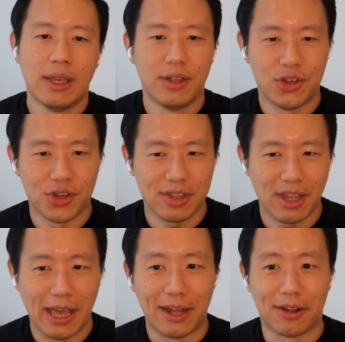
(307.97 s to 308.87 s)
Just to
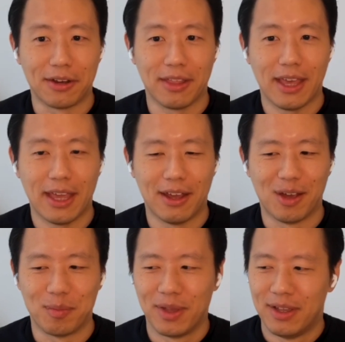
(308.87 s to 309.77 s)
add on to
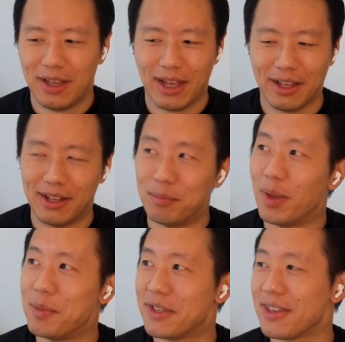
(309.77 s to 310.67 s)
that,
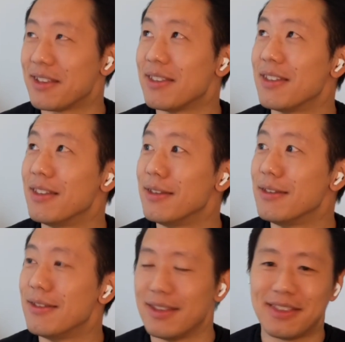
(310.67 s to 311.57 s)
maybe it's like
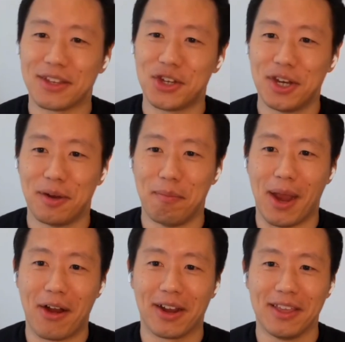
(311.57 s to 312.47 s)
it's such an
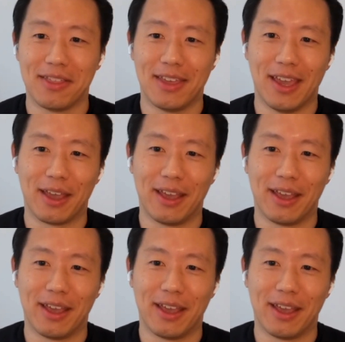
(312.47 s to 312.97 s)
American thing.